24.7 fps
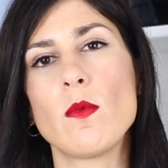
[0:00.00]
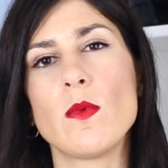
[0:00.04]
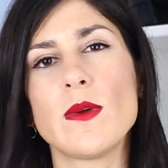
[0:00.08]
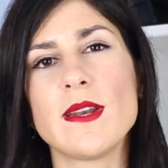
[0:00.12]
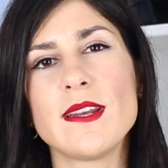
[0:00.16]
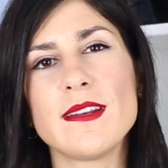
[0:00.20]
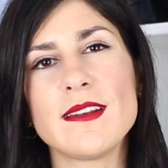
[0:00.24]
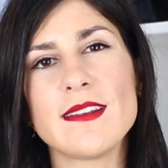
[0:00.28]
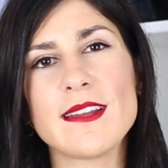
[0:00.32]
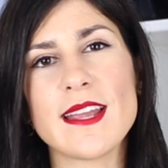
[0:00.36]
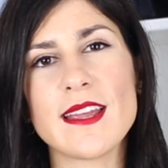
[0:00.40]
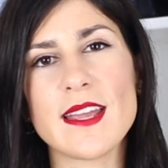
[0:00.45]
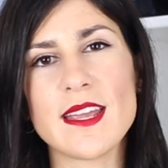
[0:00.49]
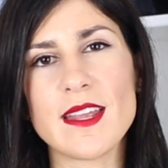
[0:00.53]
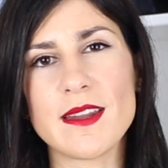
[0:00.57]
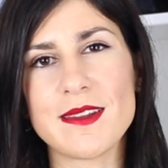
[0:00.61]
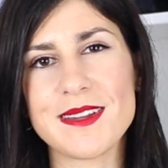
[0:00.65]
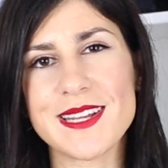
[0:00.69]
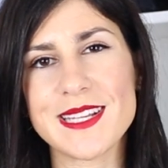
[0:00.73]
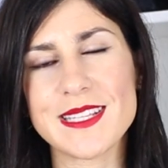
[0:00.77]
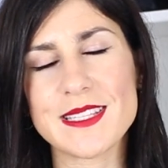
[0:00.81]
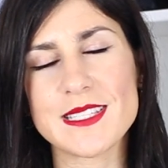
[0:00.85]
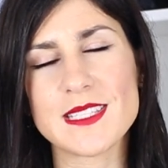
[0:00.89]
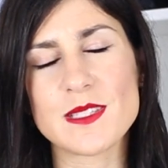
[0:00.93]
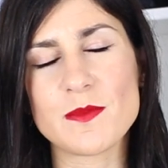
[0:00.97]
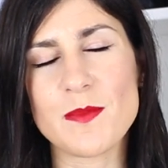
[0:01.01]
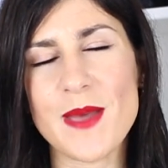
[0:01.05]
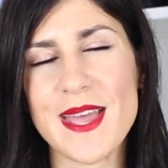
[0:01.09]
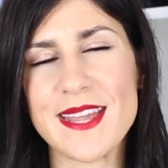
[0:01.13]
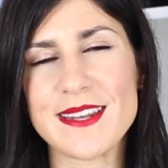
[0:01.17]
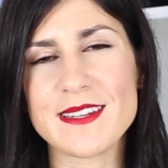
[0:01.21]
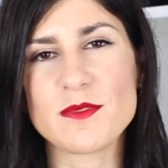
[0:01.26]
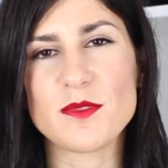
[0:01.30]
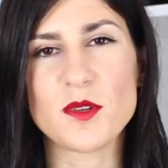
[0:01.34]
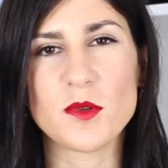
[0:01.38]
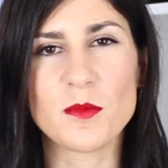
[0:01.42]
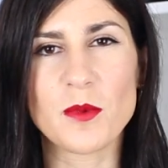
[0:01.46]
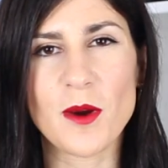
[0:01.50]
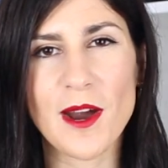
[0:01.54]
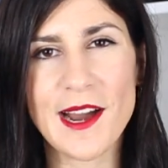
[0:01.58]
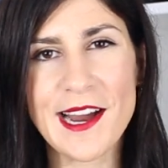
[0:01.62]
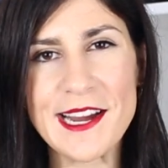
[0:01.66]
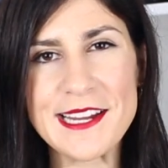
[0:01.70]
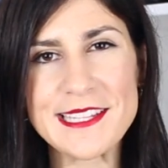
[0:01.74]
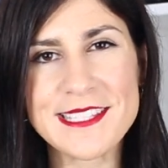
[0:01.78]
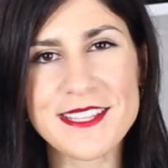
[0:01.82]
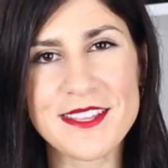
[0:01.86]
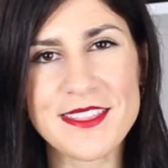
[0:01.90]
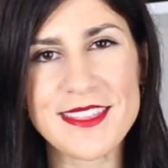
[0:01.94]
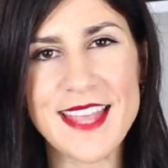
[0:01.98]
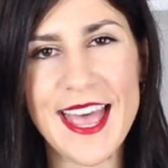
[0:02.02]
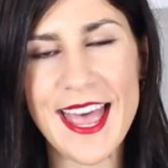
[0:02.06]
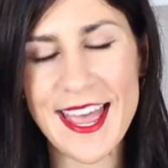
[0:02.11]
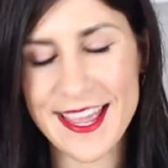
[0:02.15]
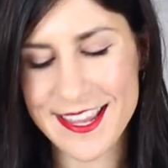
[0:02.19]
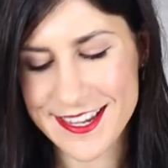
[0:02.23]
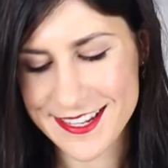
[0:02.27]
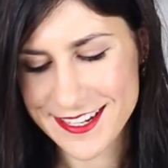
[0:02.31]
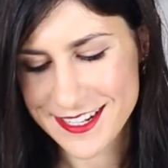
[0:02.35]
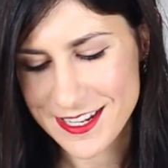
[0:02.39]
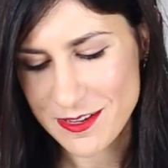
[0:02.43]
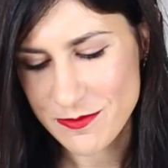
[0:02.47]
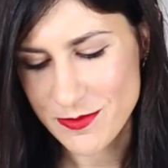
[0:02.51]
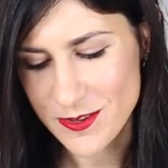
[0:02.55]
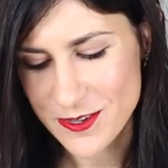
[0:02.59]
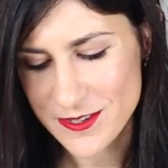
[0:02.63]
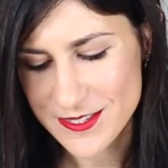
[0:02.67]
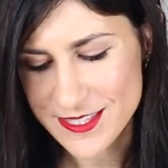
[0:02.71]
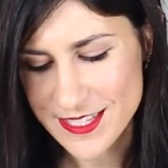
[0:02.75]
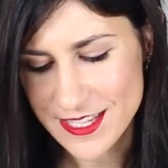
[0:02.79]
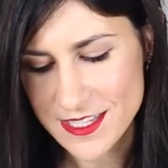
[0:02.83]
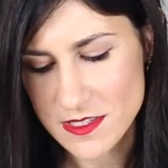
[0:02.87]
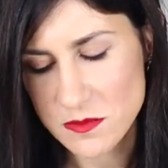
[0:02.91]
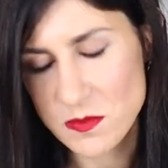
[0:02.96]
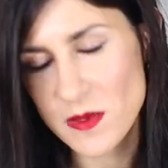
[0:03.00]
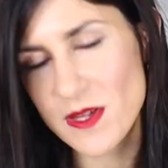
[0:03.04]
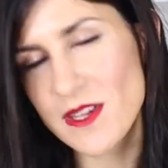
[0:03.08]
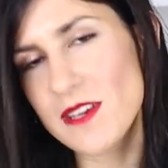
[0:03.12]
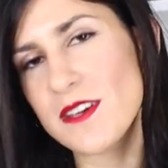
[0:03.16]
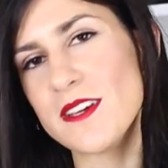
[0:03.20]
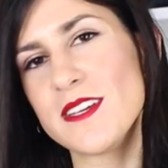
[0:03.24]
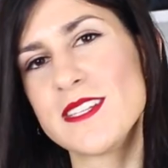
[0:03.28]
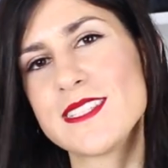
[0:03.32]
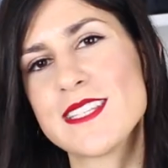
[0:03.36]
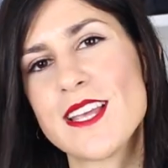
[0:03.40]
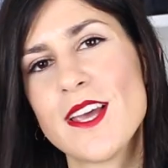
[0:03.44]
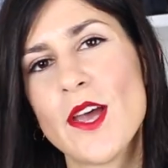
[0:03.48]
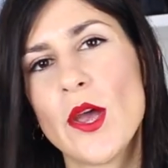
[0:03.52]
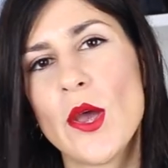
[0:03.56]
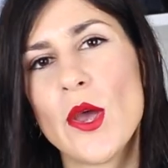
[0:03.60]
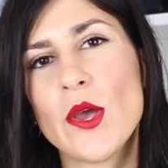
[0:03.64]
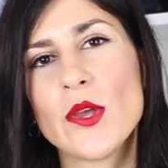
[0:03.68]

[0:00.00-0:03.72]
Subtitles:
I wouldn't spend full price on the Acne boots is because